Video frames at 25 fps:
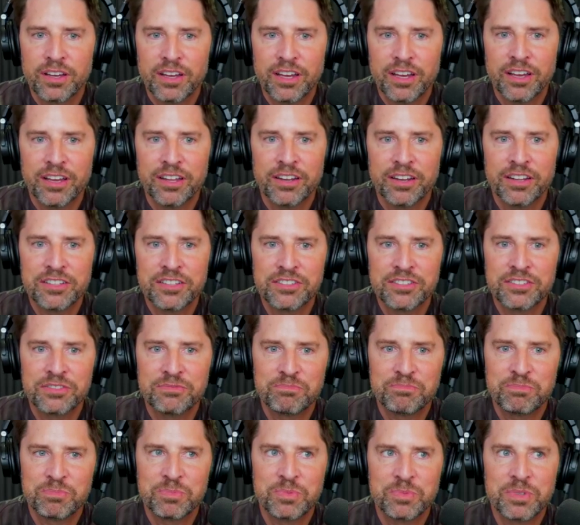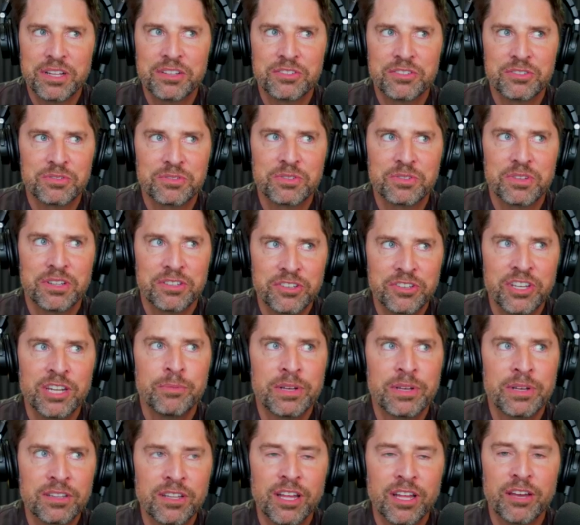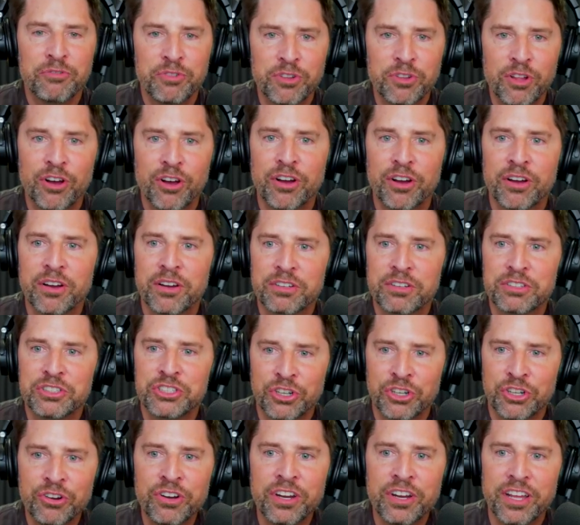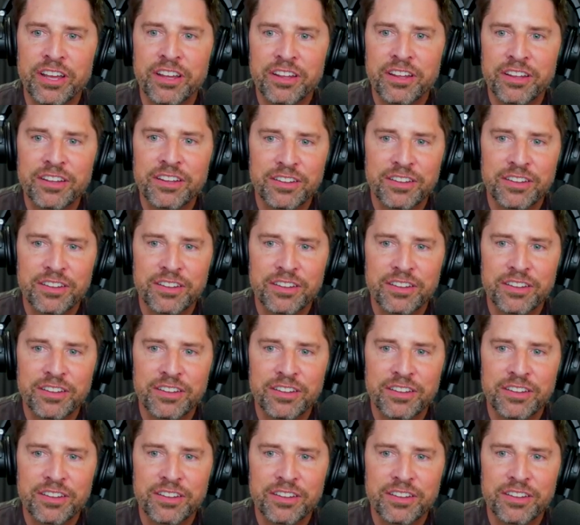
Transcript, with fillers: and it's it's it's going to be a lifelong journey